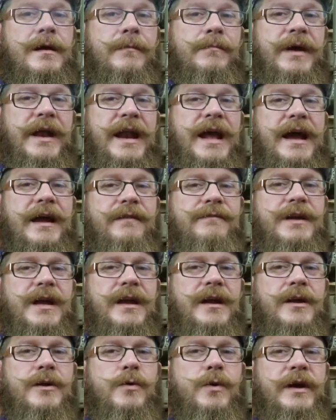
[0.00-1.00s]
But I've
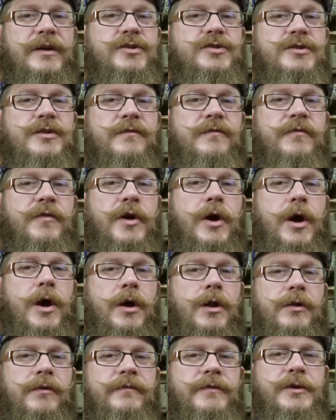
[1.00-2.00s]
got a question for
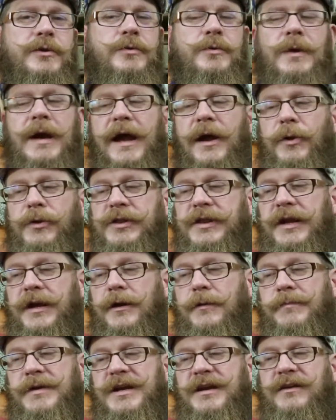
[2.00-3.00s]
all of you out
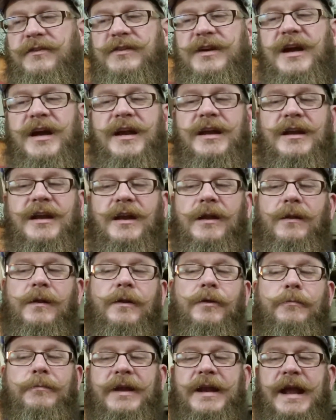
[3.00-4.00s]
there because I need a
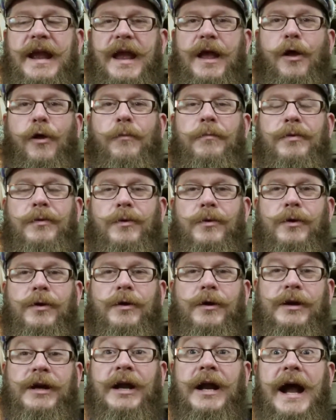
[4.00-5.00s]
little bit of help
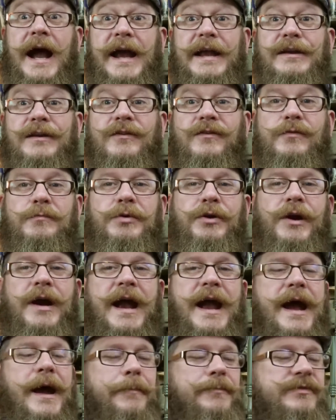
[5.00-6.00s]
or guidance,
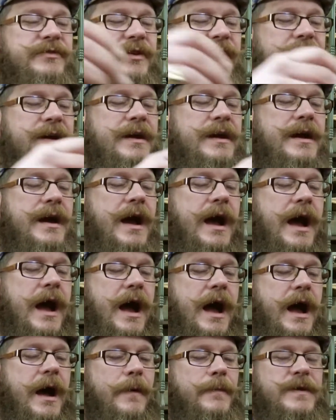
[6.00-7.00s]
perhaps,
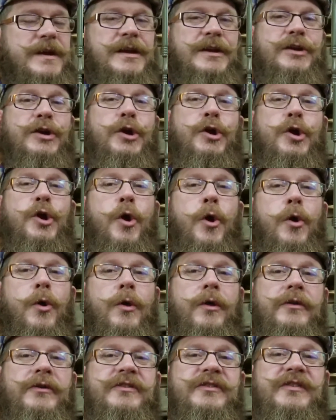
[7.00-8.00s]
in
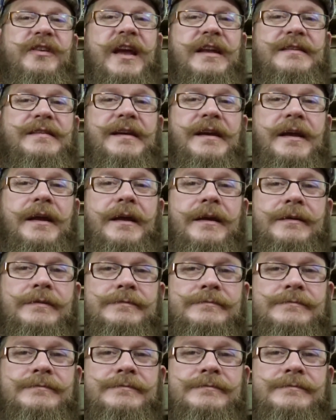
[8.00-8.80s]
goal setting.